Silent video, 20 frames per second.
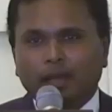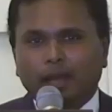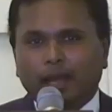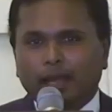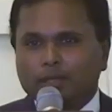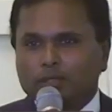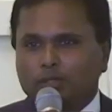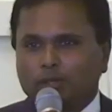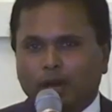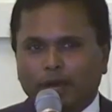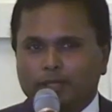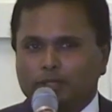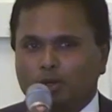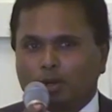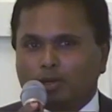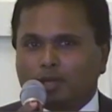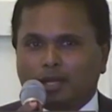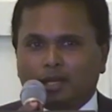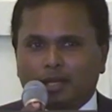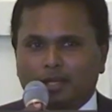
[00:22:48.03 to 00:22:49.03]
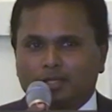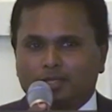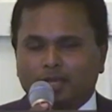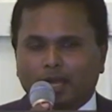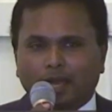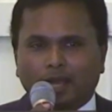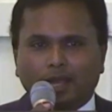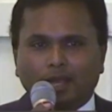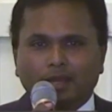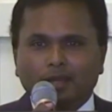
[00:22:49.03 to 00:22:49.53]
And so I jokingly
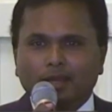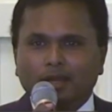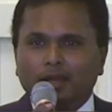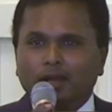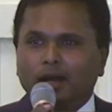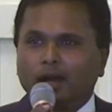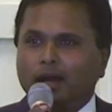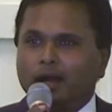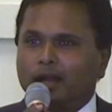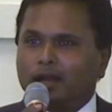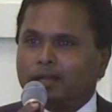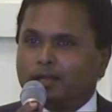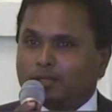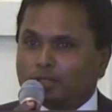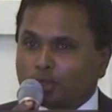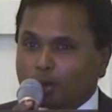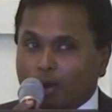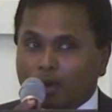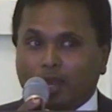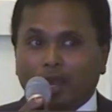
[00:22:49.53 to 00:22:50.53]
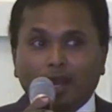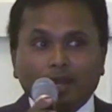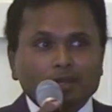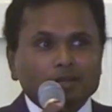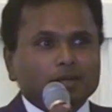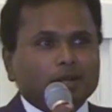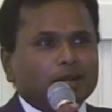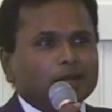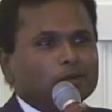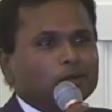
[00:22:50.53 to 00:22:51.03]
say, it's okay
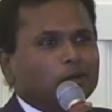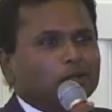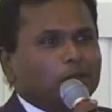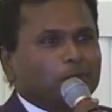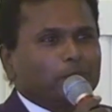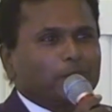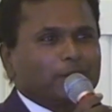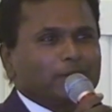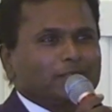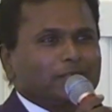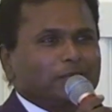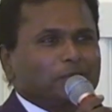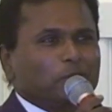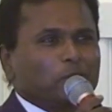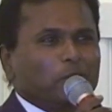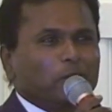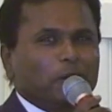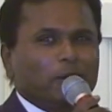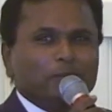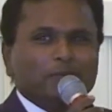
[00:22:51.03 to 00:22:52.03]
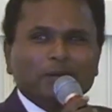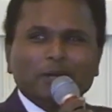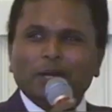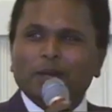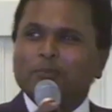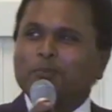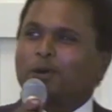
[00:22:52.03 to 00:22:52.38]
to control the purse at home,